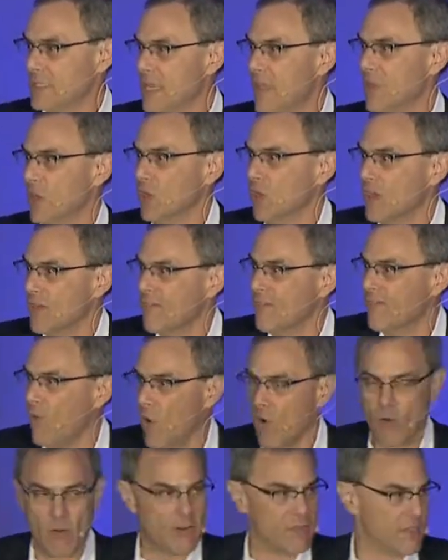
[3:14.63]
Now they're looking
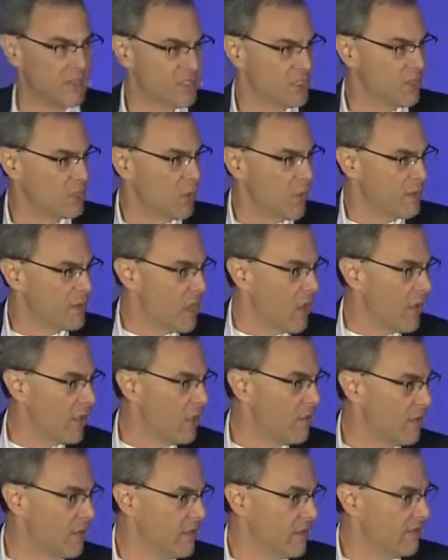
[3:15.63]
forward to this. This is what going
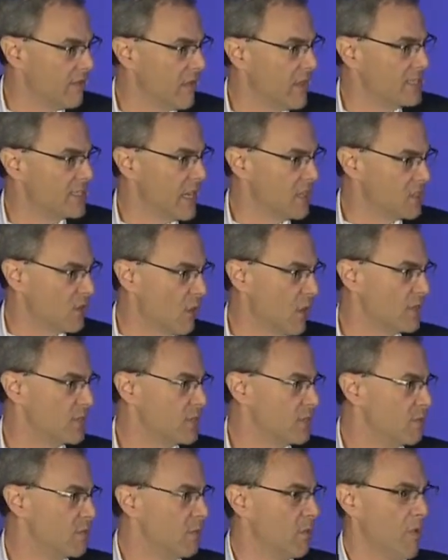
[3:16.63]
over to their friend's house to watch the
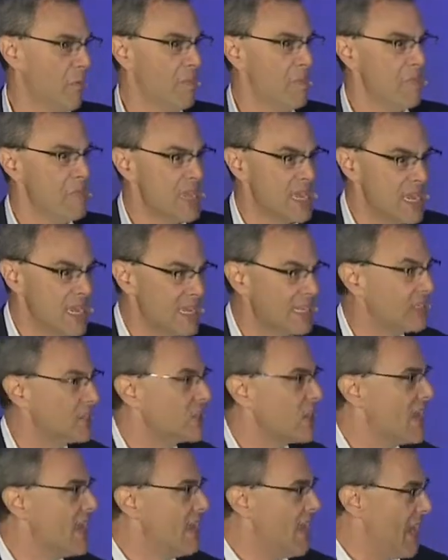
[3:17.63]
Super Bowl means,
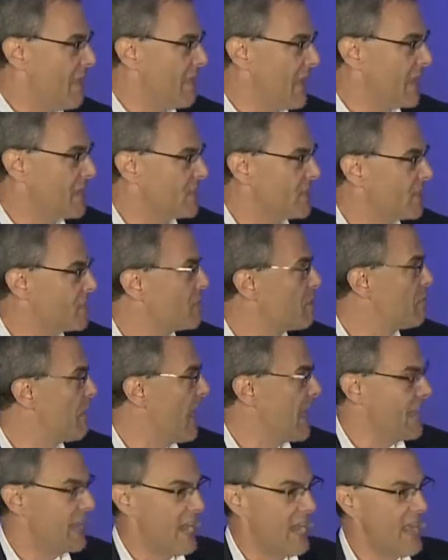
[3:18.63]
and they
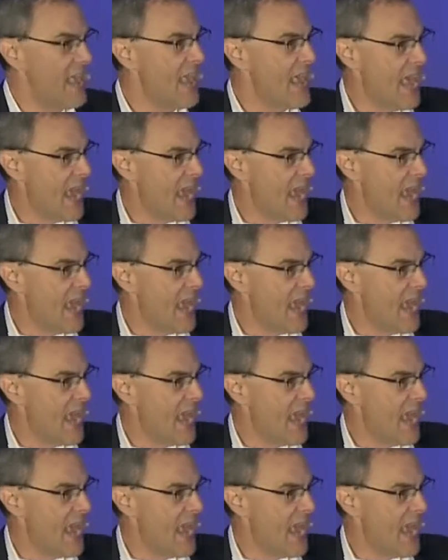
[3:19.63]
anticipate it.